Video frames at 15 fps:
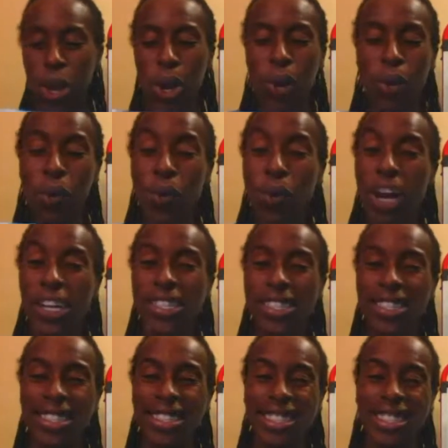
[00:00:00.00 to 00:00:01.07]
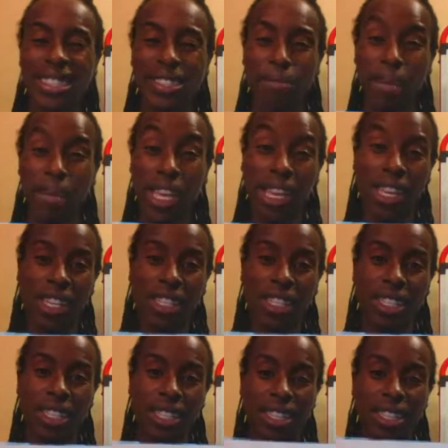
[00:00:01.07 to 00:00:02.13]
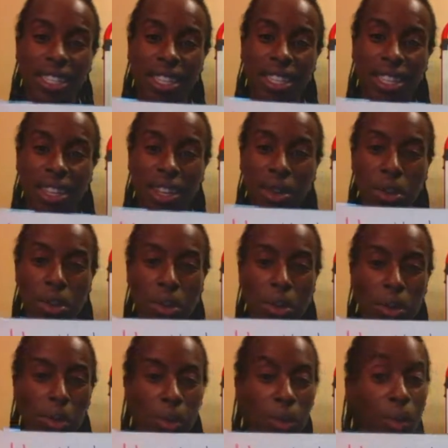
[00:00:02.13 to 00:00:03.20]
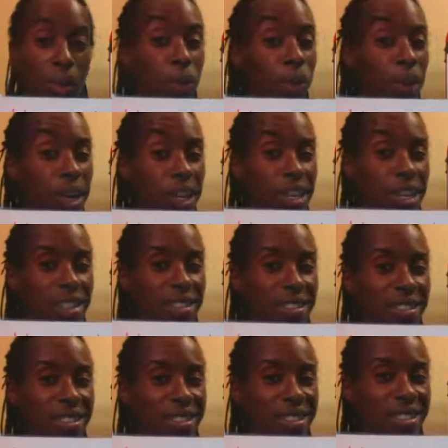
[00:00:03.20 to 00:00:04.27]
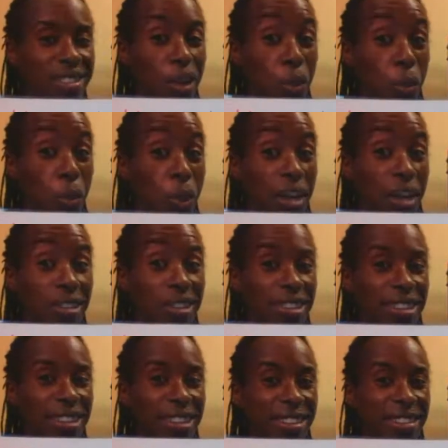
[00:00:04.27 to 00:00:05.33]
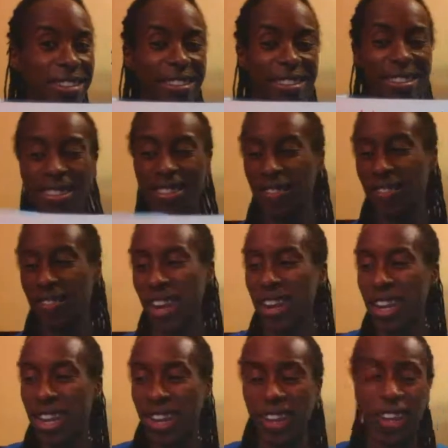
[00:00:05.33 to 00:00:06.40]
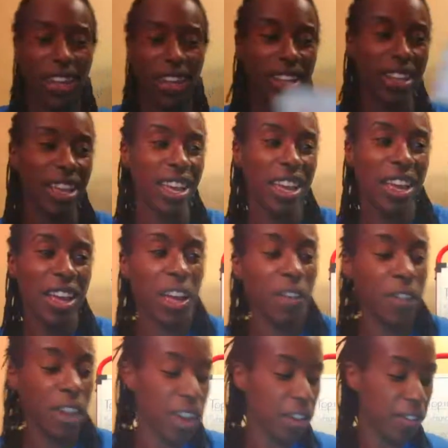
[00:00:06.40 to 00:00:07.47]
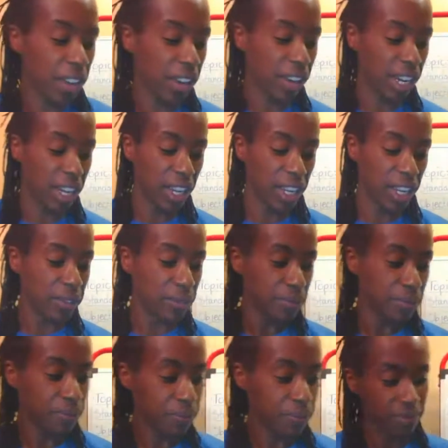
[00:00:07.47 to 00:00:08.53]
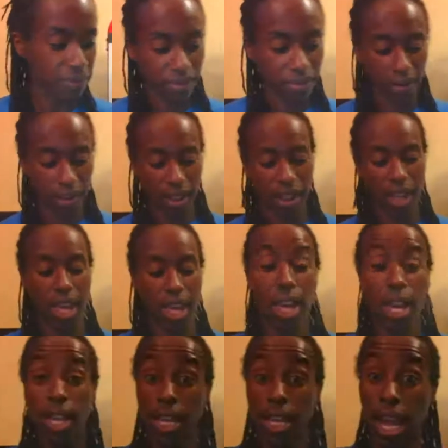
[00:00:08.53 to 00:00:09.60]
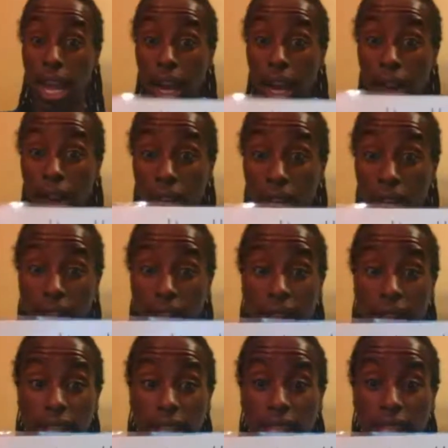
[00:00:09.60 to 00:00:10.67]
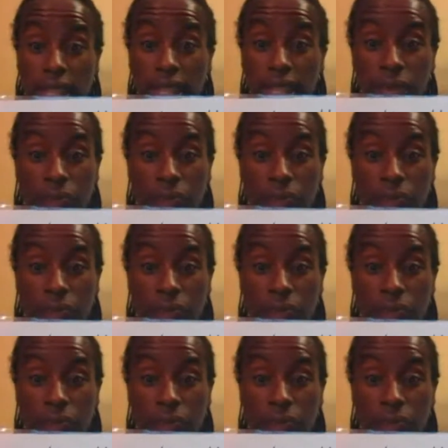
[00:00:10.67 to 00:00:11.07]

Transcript: What's means what is. What is. Very good. Very, very good. Now, the next sentence.